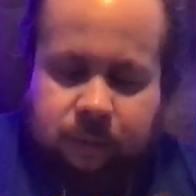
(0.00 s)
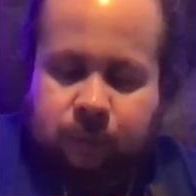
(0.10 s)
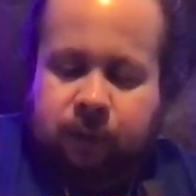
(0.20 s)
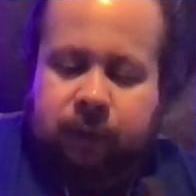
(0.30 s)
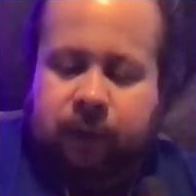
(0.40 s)

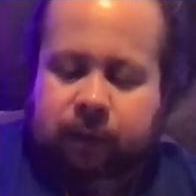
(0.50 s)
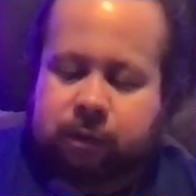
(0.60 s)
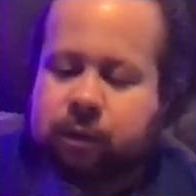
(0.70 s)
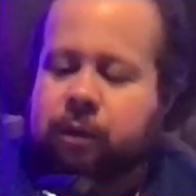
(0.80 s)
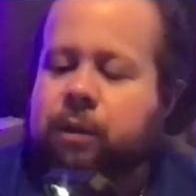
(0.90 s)
Where it
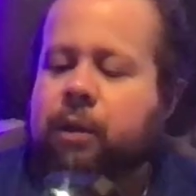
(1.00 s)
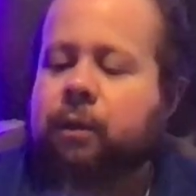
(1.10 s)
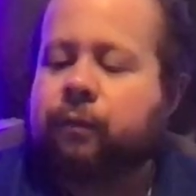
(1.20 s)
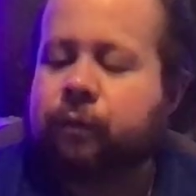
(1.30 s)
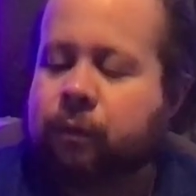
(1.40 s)
actually
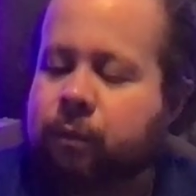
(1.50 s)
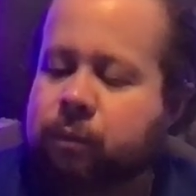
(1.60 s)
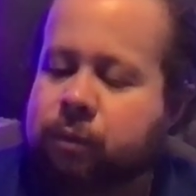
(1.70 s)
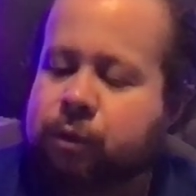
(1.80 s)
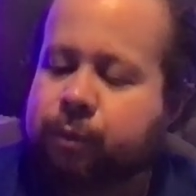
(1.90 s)
came
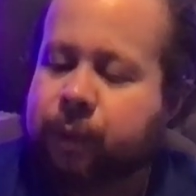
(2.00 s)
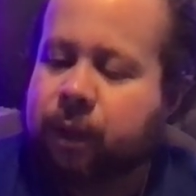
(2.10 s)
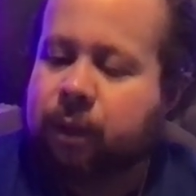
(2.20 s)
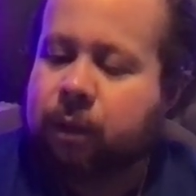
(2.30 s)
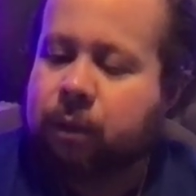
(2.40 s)
from.
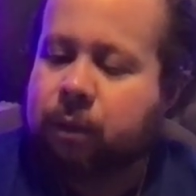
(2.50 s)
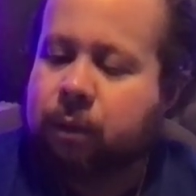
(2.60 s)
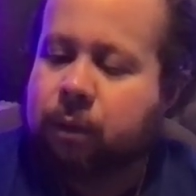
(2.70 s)
Spain.